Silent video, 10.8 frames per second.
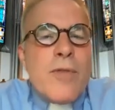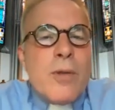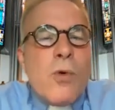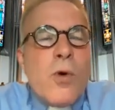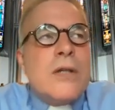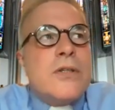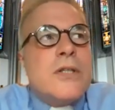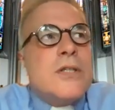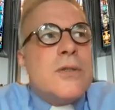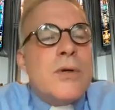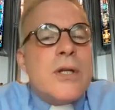the more I looked
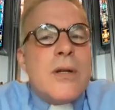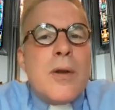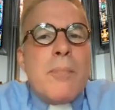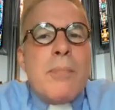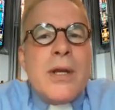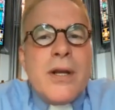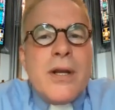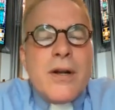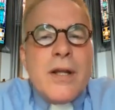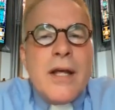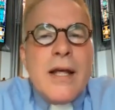into it, it
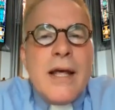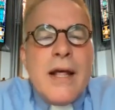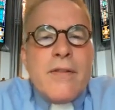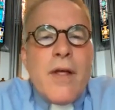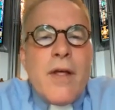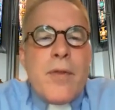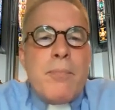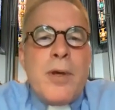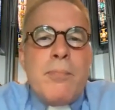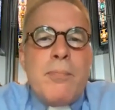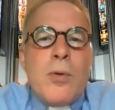appeared that the
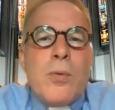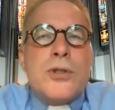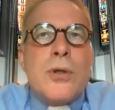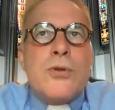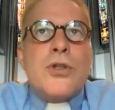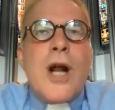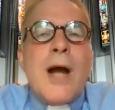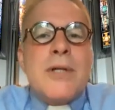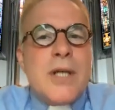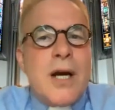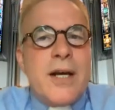people were so
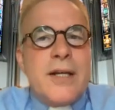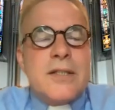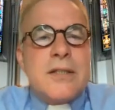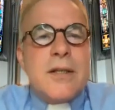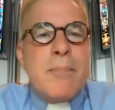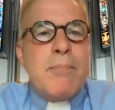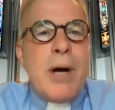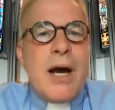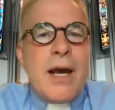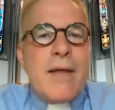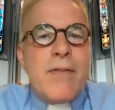traumatized
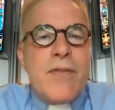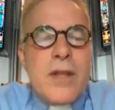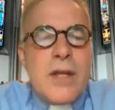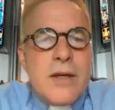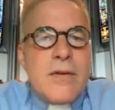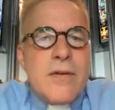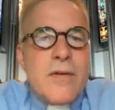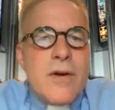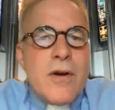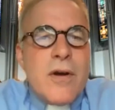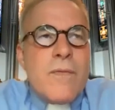by the
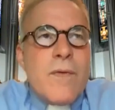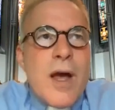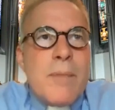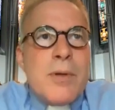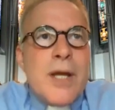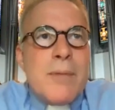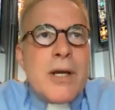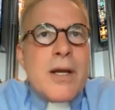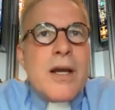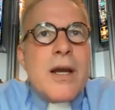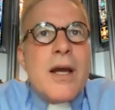
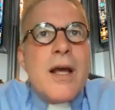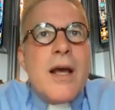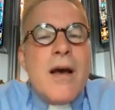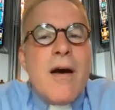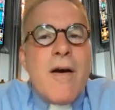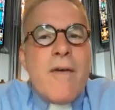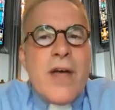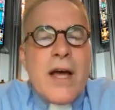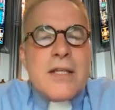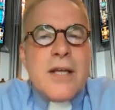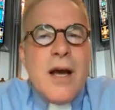epidemic of
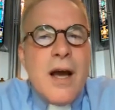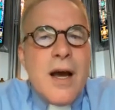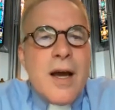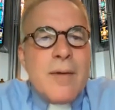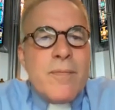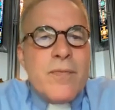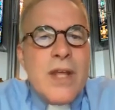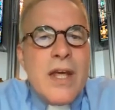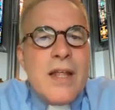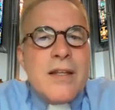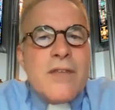that time
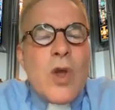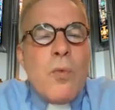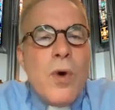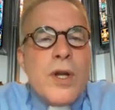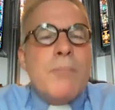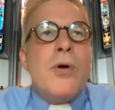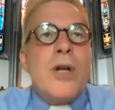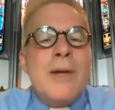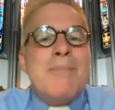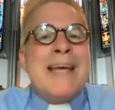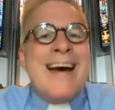that they wanted to put
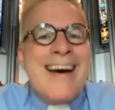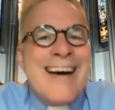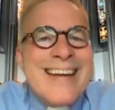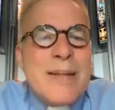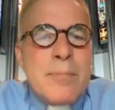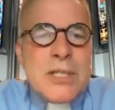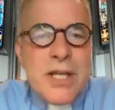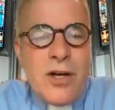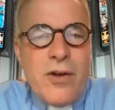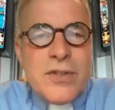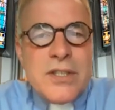it behind
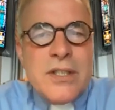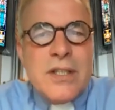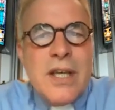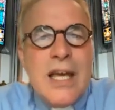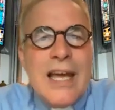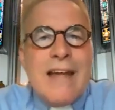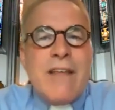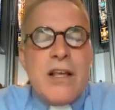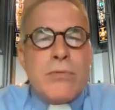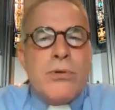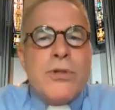themselves, and they
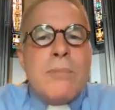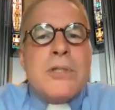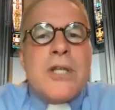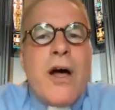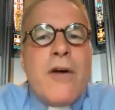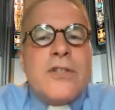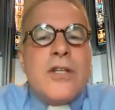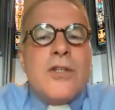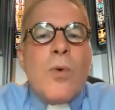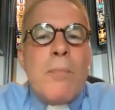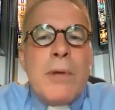threw themselves
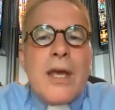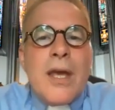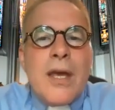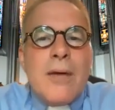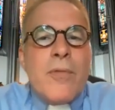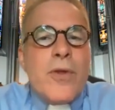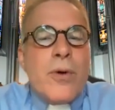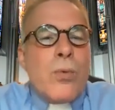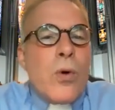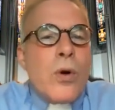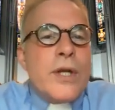into what became the
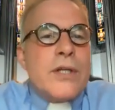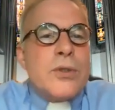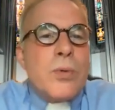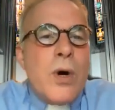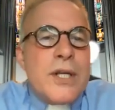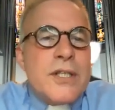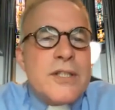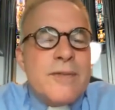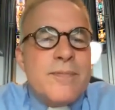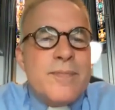Roaring Twenties.